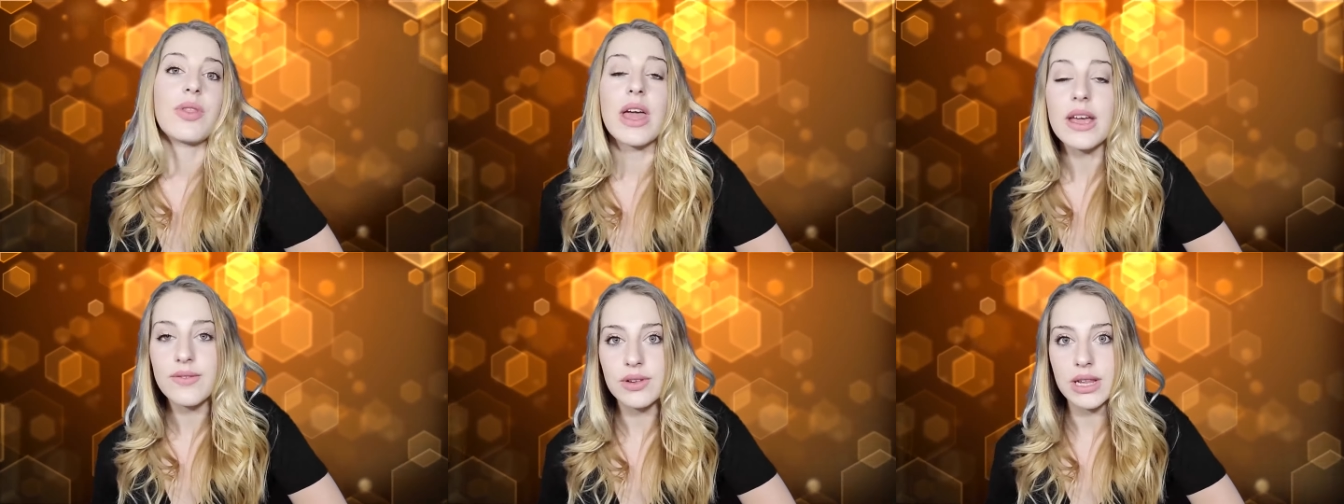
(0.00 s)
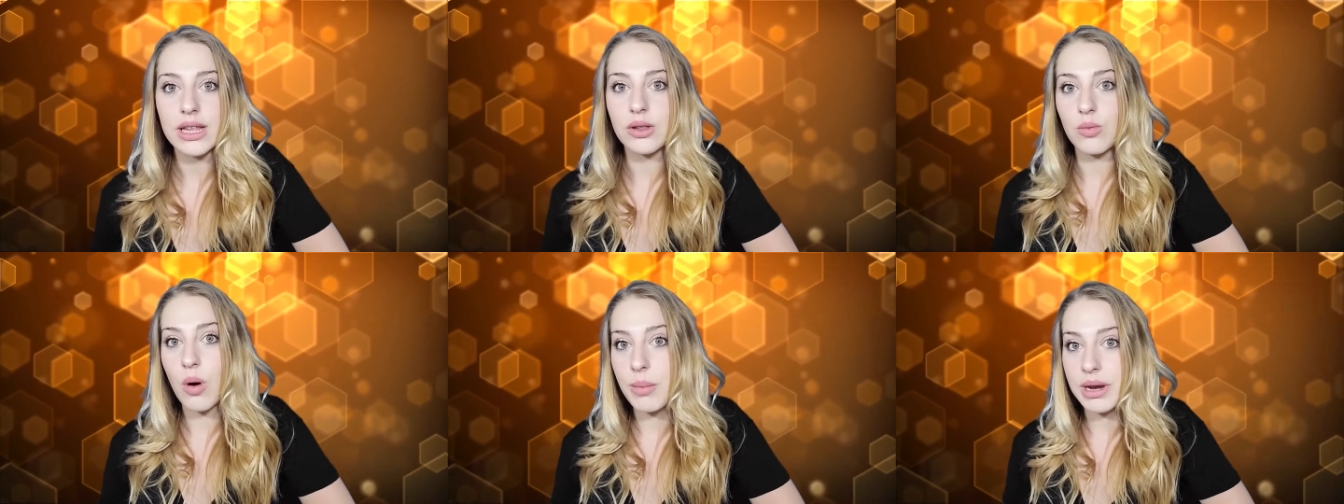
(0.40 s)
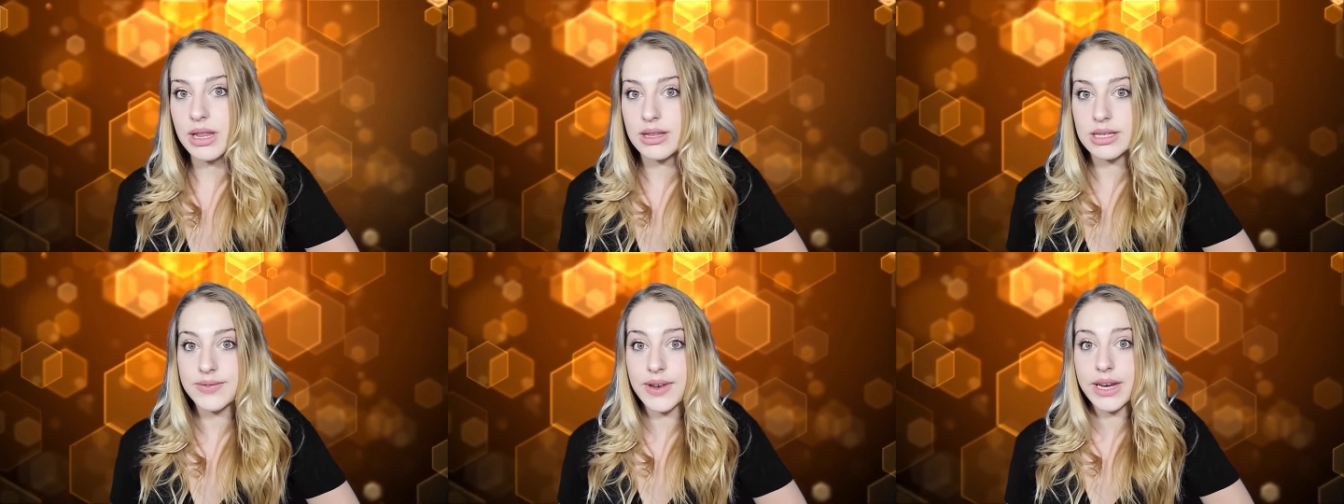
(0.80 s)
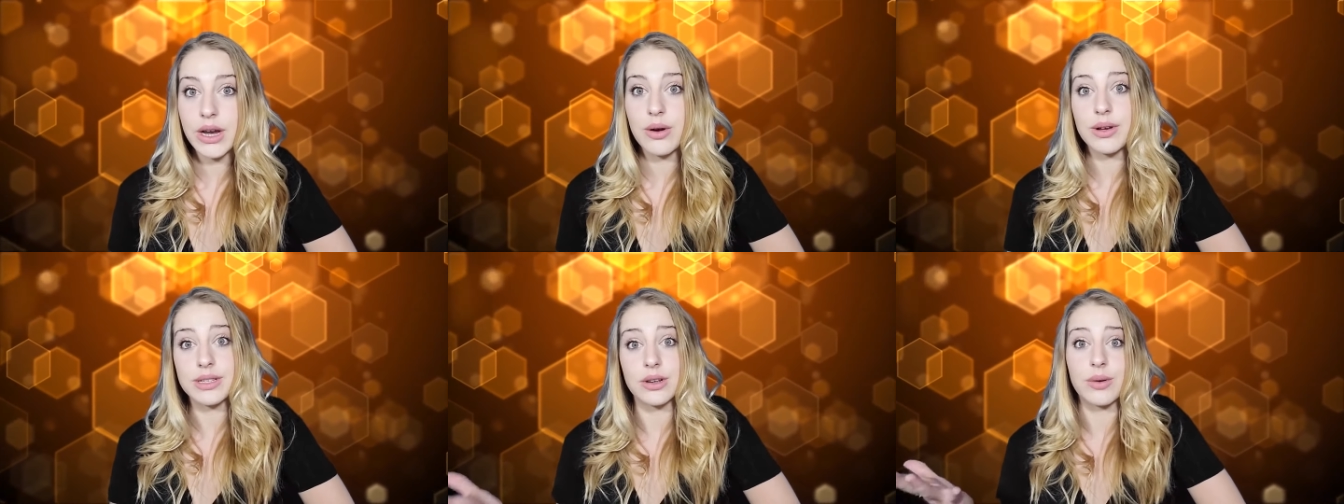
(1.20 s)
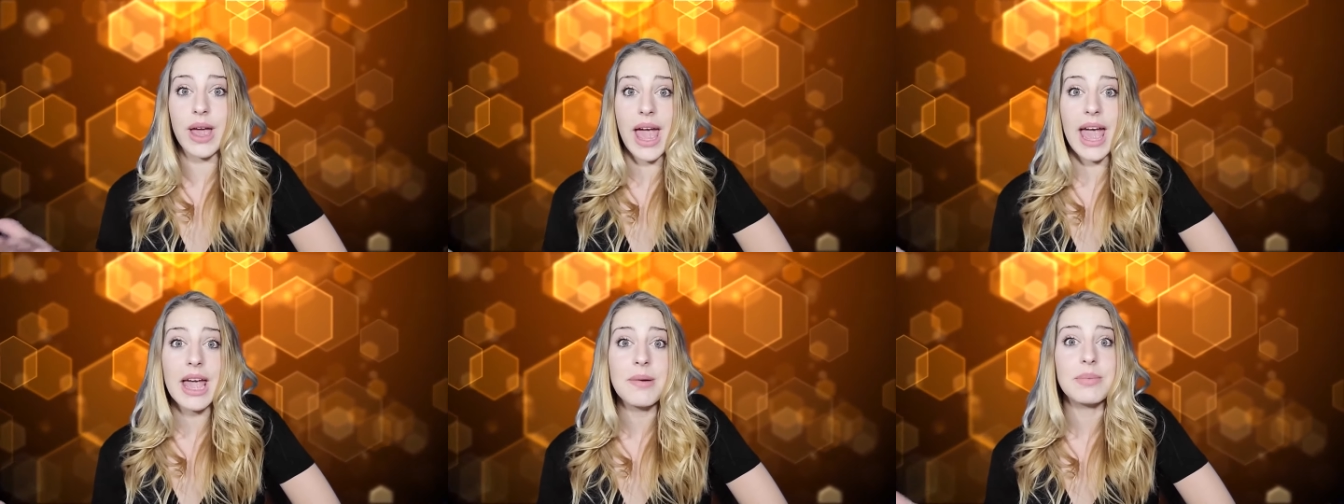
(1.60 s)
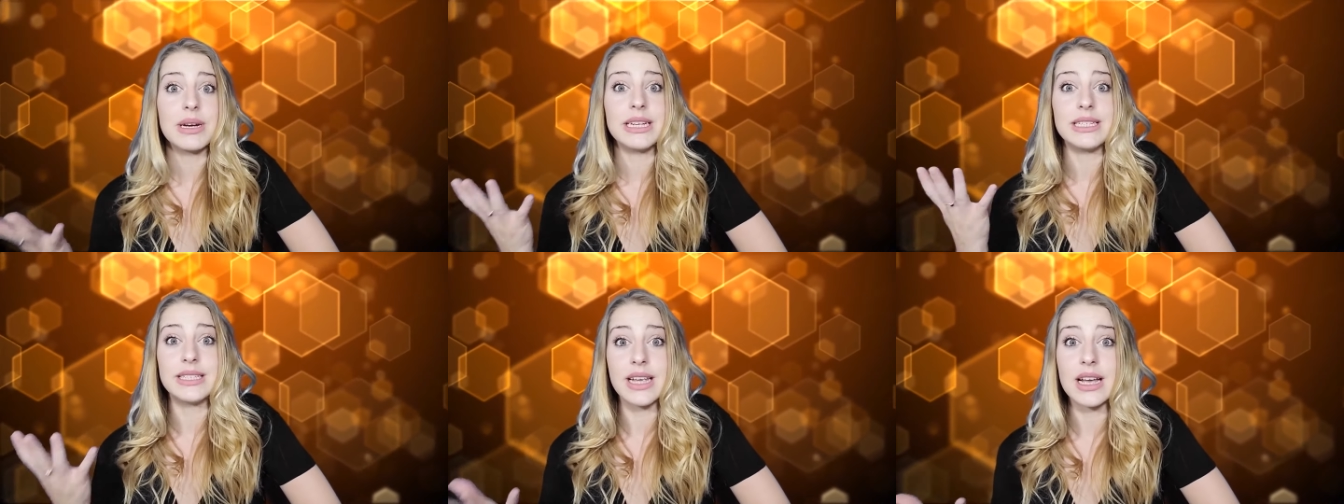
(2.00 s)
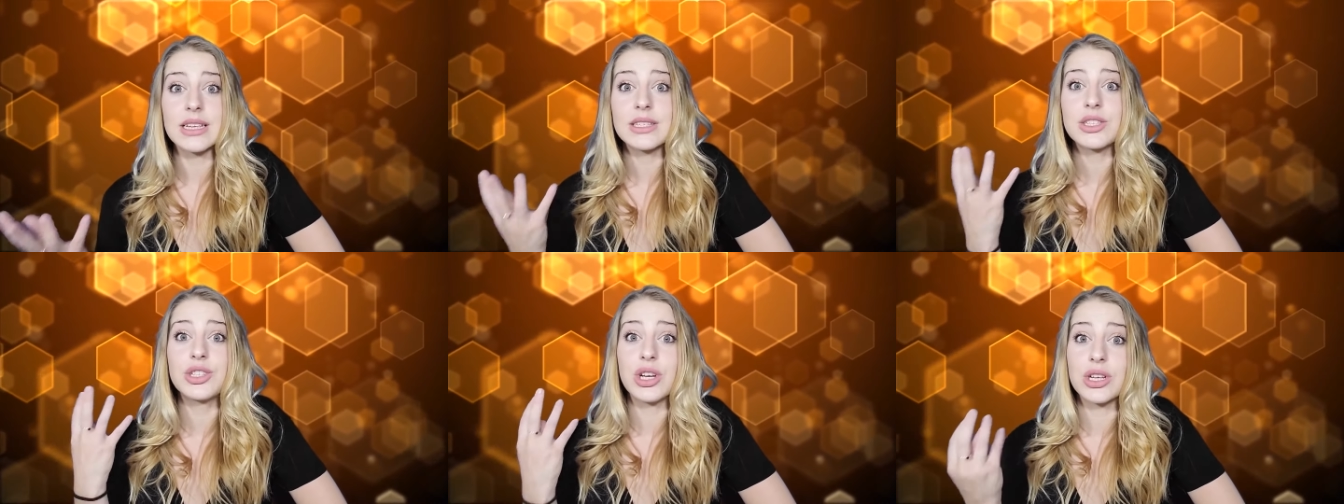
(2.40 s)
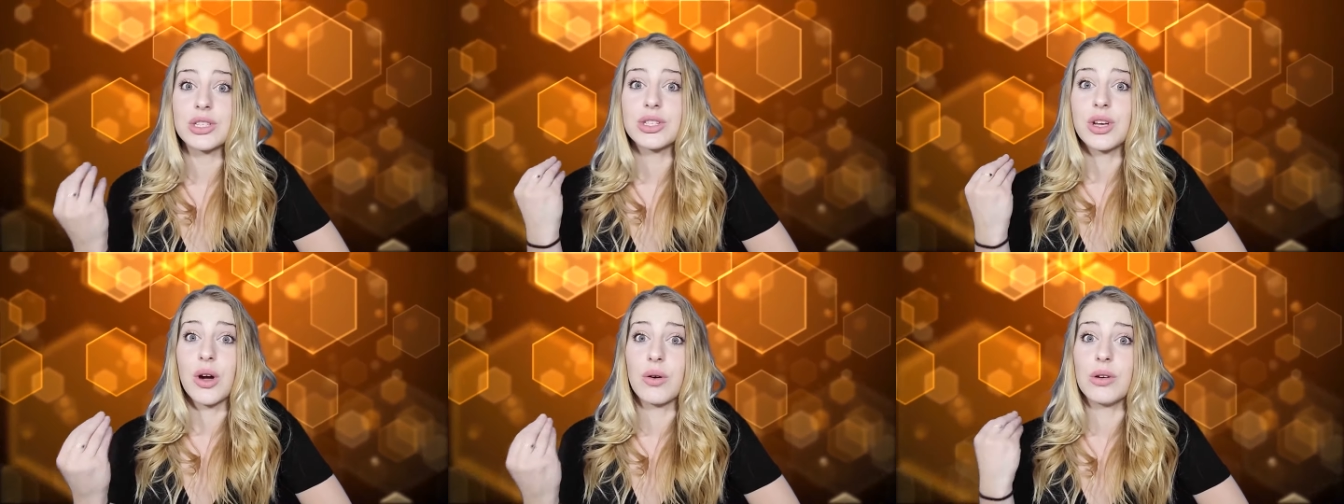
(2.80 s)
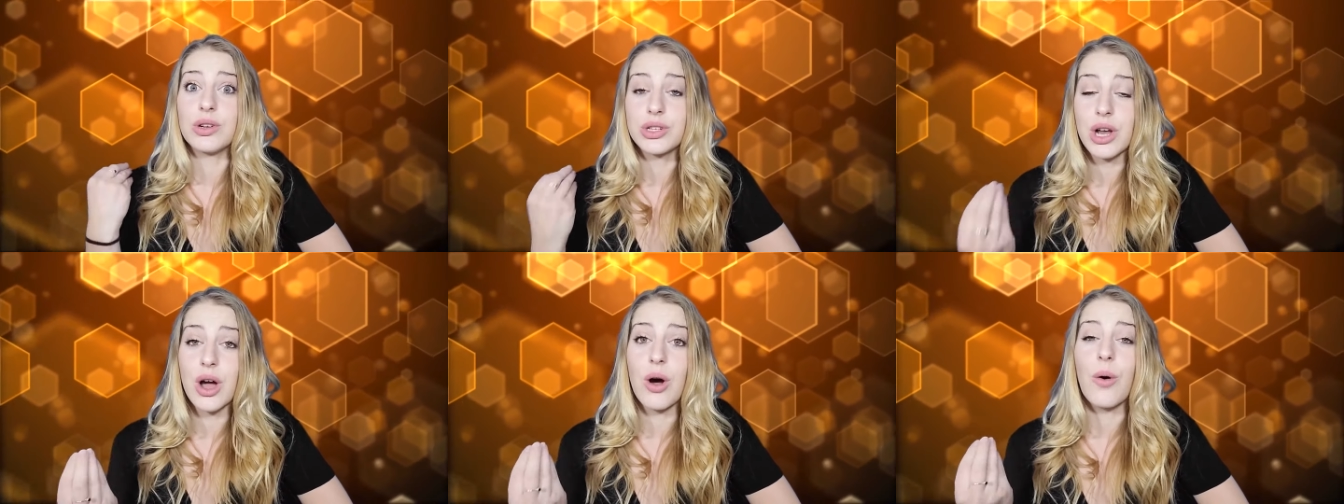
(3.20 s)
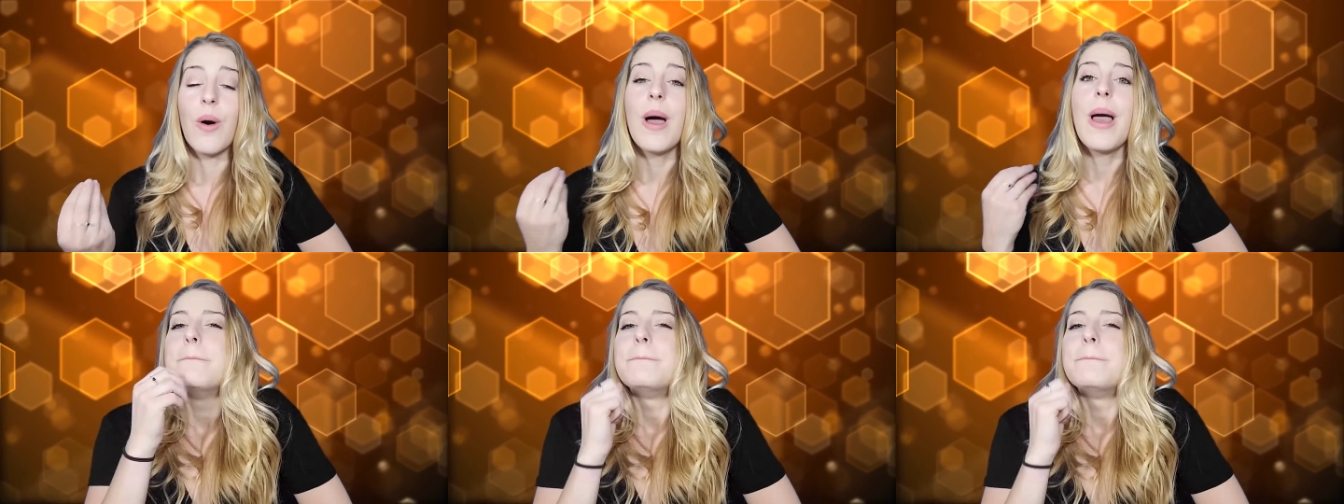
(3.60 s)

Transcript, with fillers: Thankfully, the woman in this video is okay, but it does just go to show,